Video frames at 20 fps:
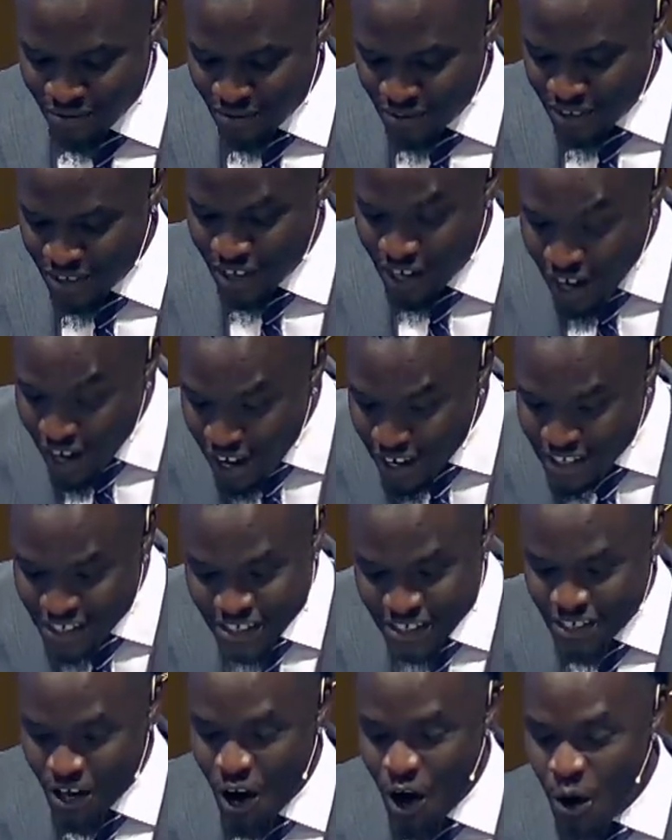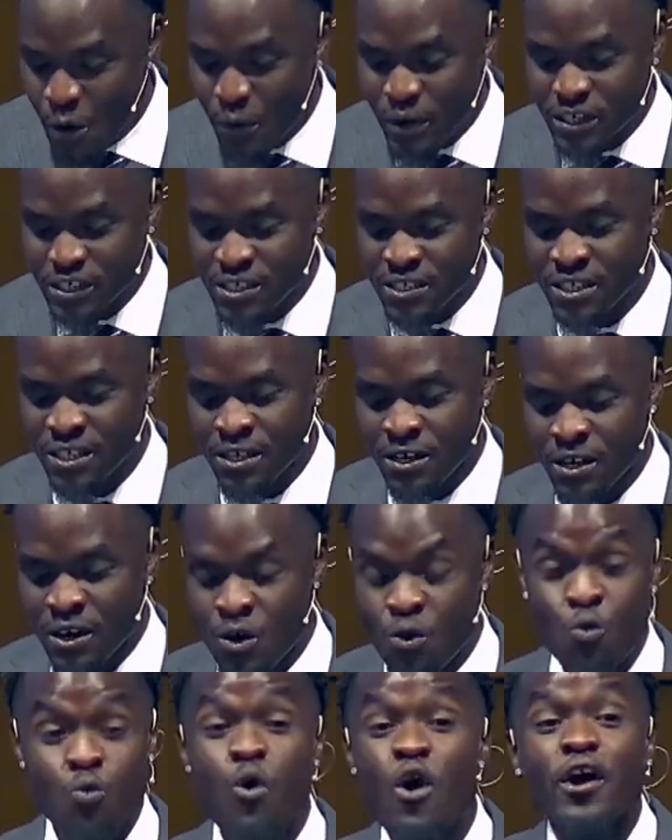God is always
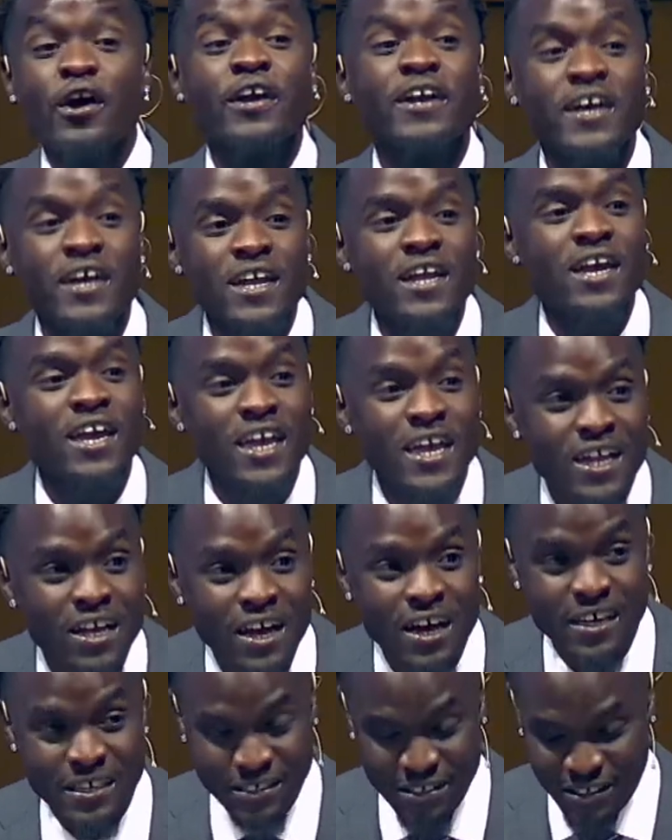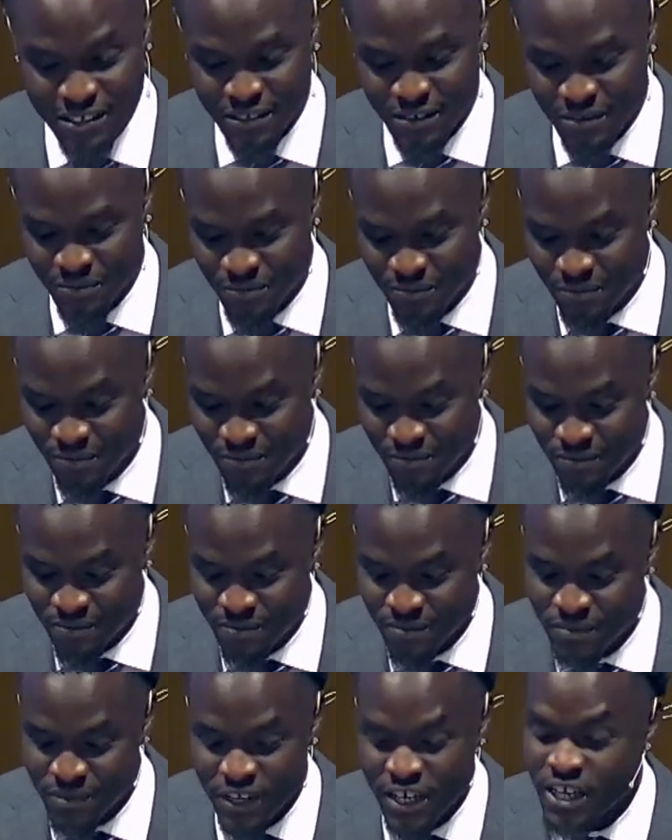working in us.
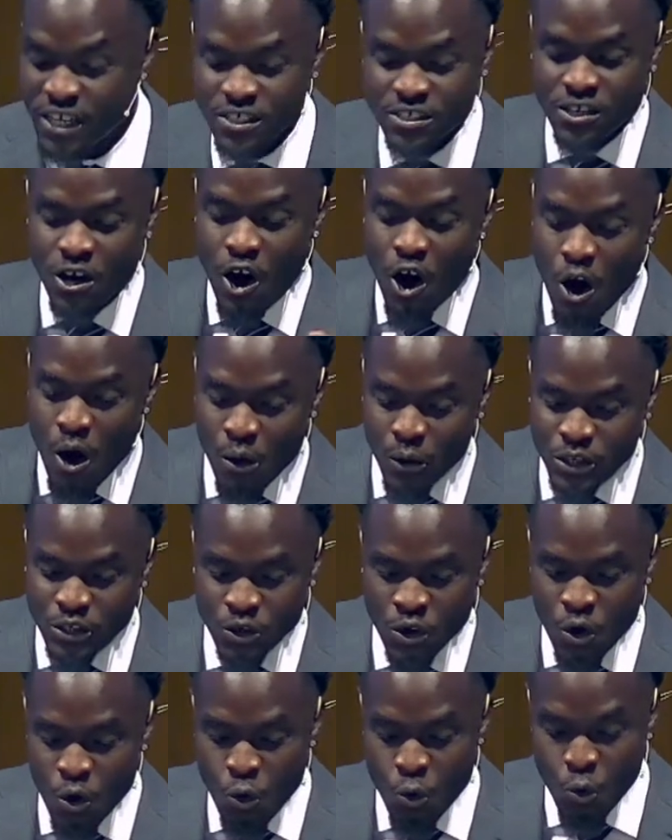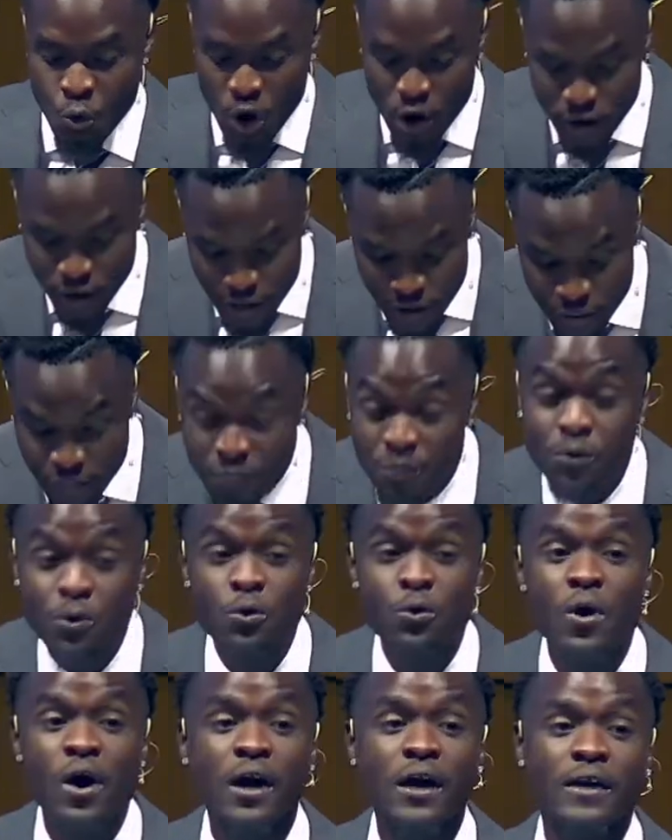He is always working
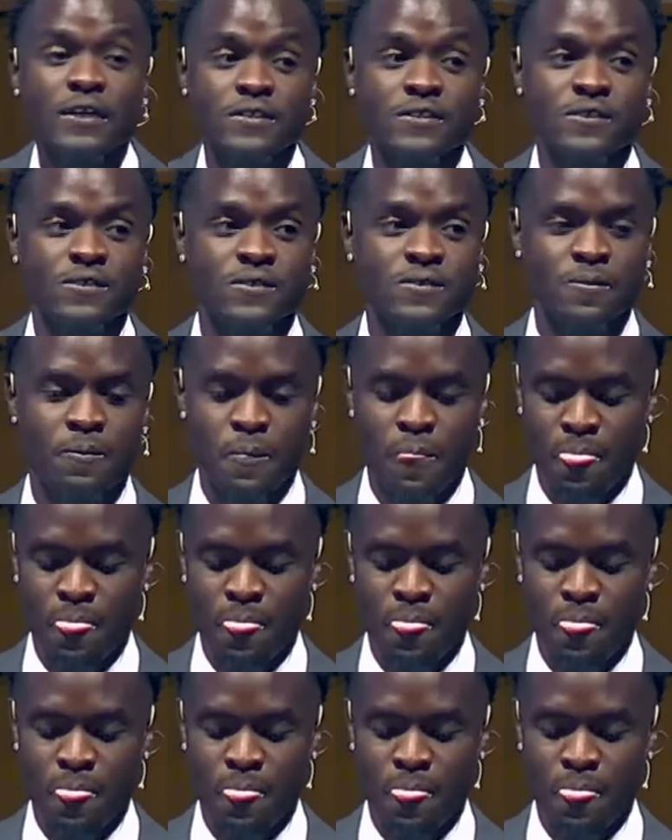through us.